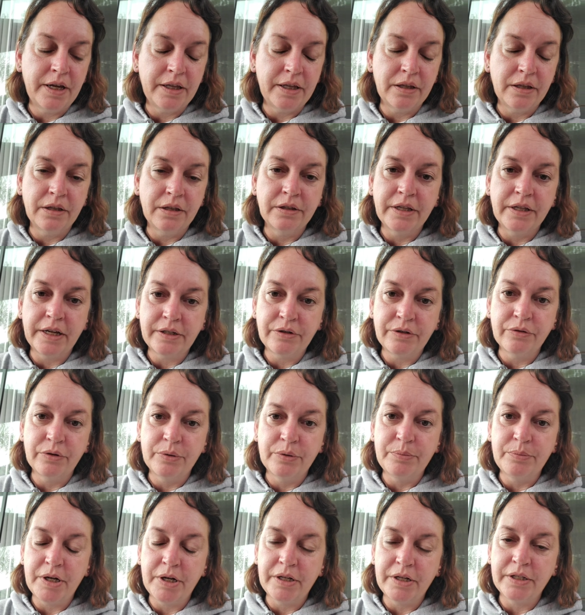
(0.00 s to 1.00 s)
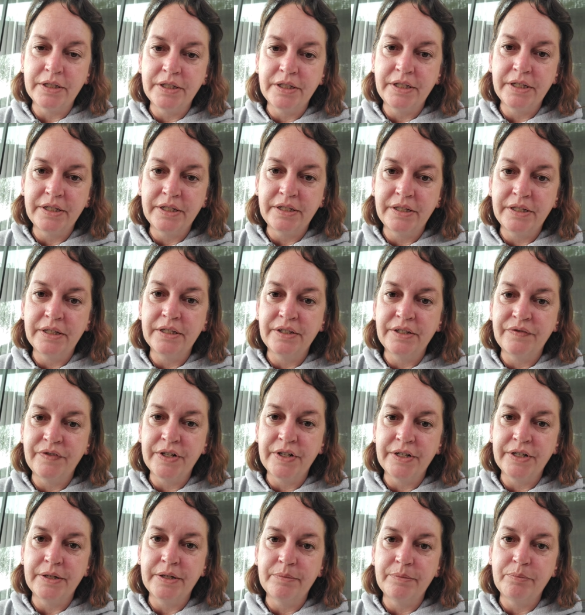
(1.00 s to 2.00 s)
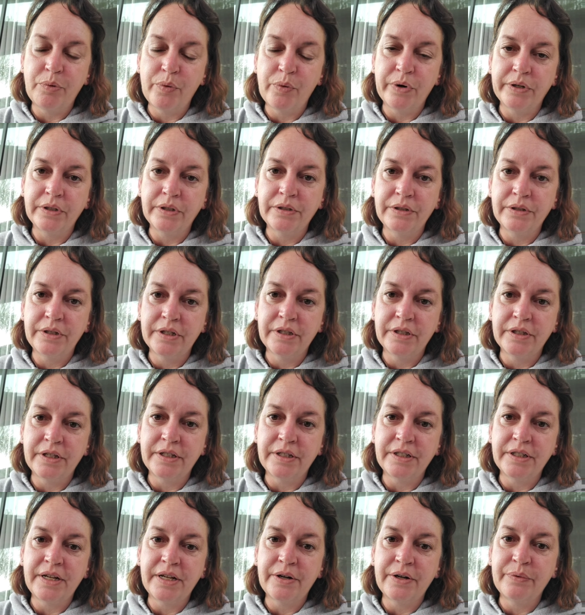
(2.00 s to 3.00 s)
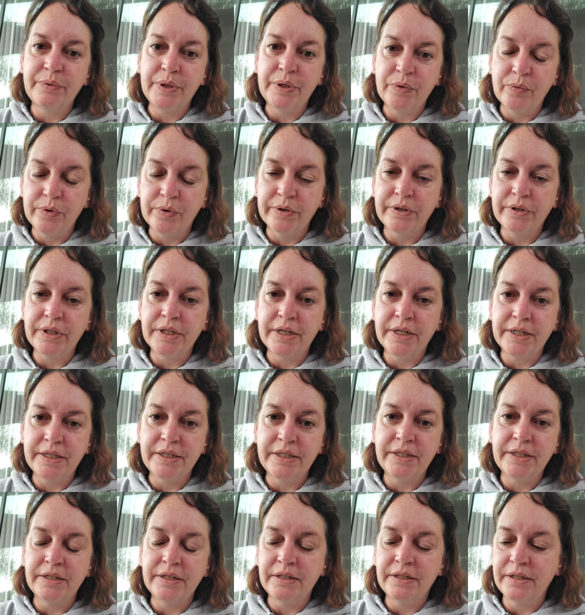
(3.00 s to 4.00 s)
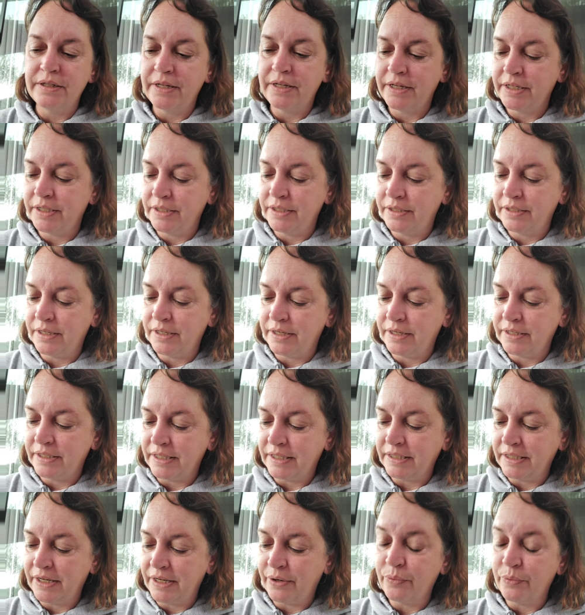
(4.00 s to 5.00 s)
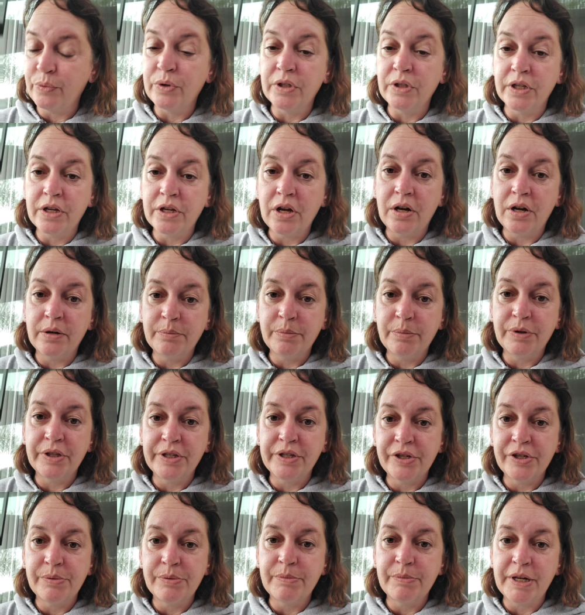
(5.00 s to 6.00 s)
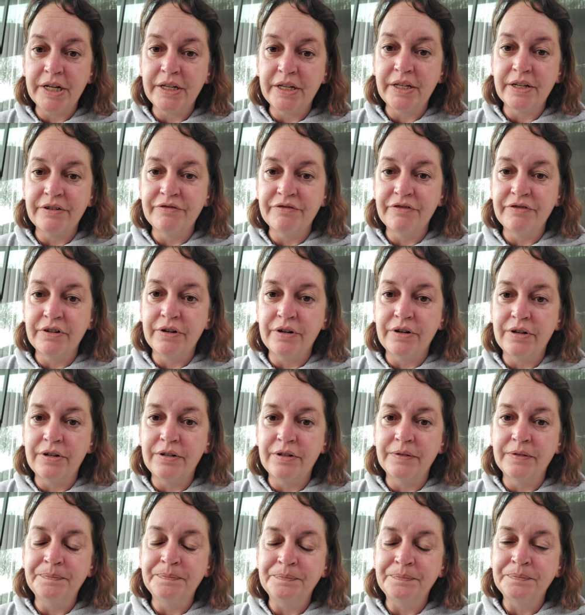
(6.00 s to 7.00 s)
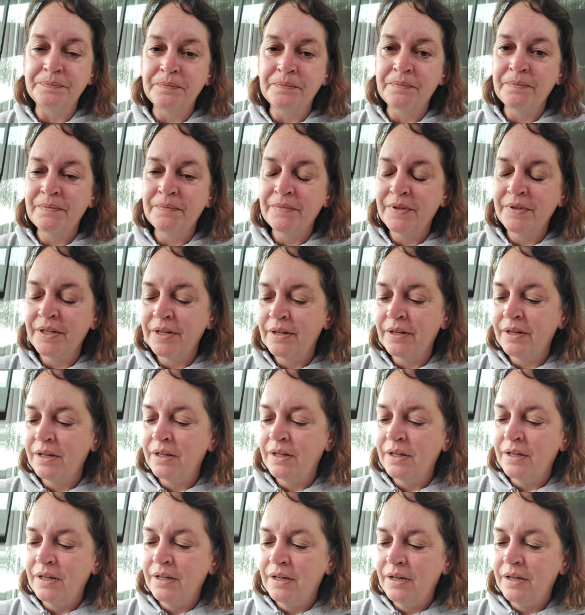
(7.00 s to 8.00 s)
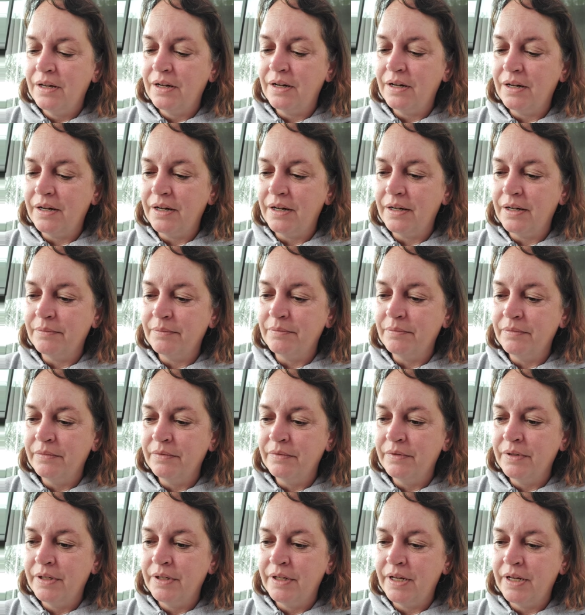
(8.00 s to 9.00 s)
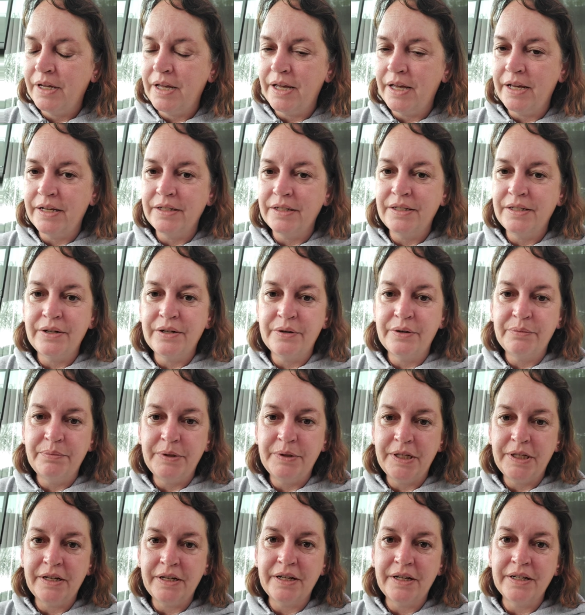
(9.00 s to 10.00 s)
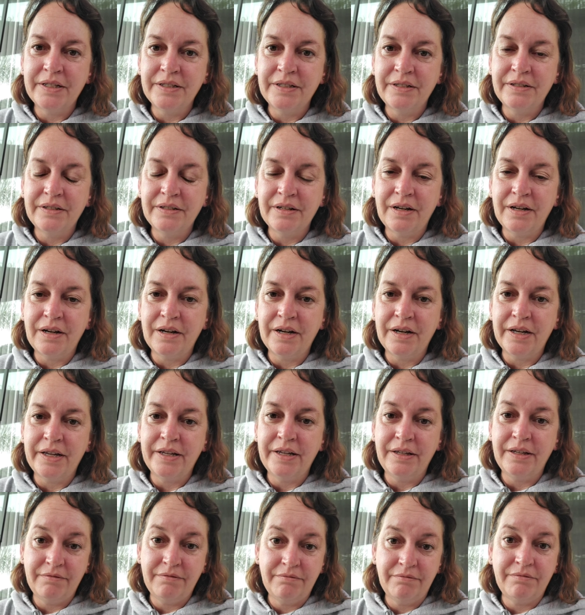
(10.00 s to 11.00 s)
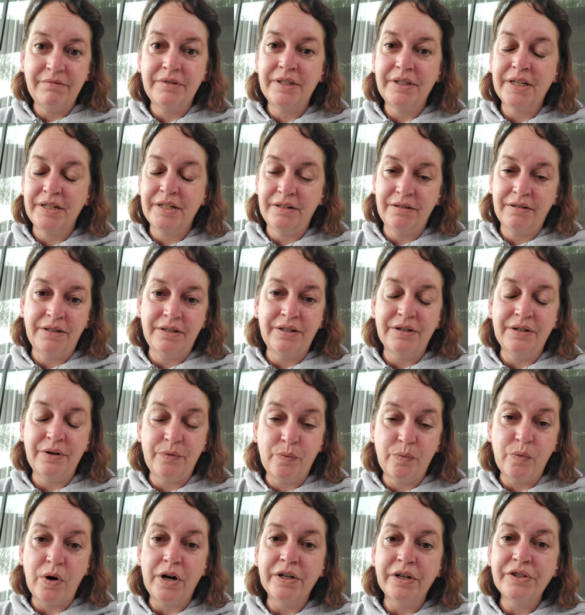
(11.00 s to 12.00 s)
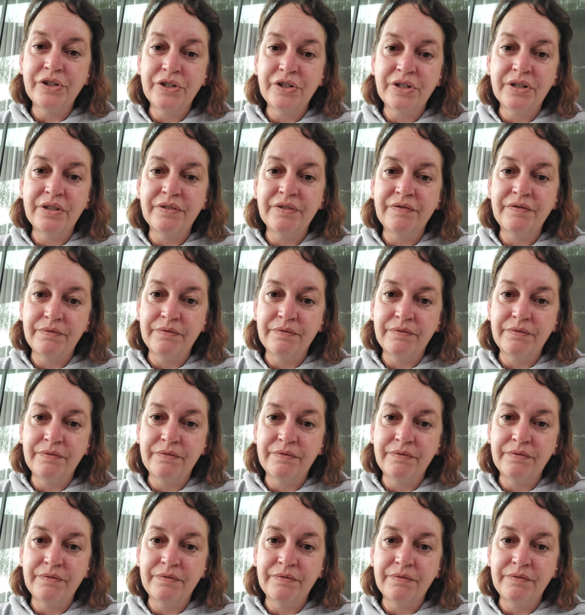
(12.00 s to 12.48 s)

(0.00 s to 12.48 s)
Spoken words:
electoral politics is very important, and that's how we organize, and that's how we'll accomplish Medicare for all. And so because I watched